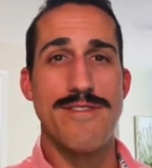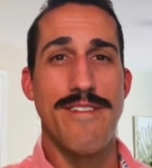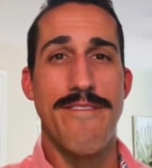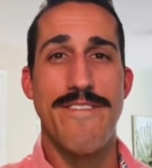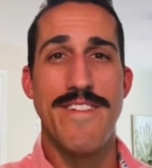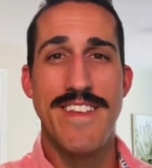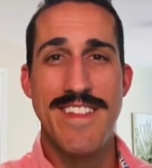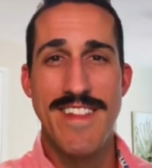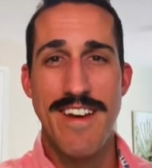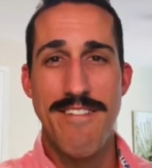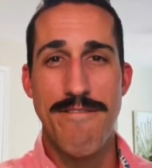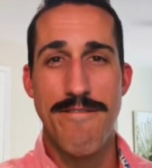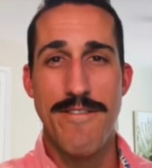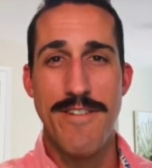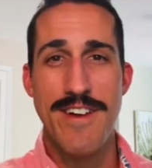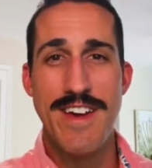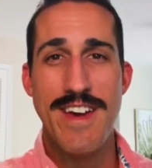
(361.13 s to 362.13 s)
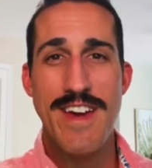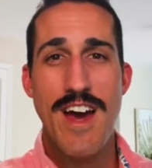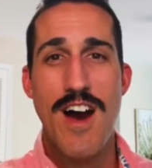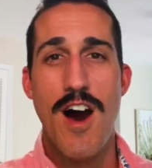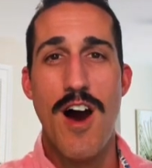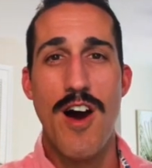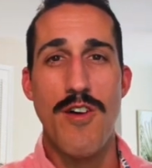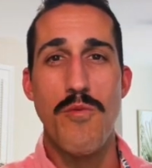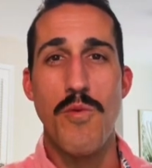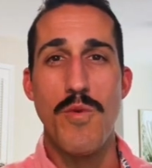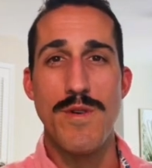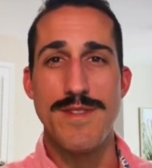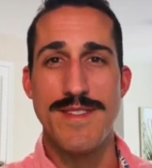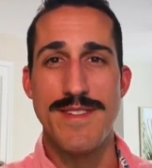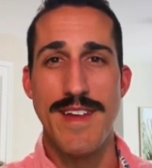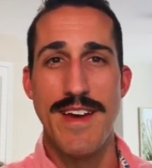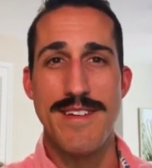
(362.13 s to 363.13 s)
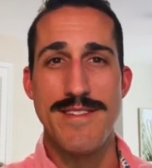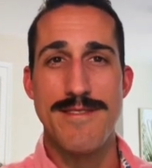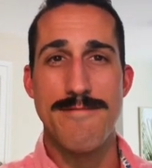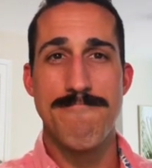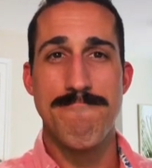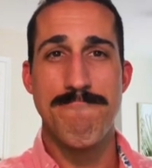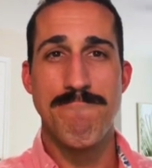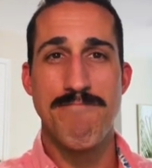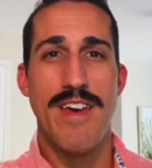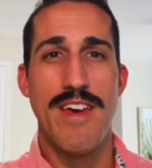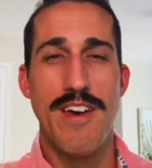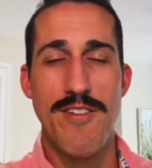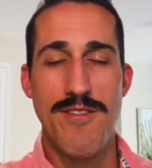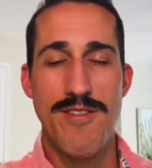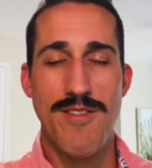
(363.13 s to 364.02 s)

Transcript: 5th night free on award stays. Hilton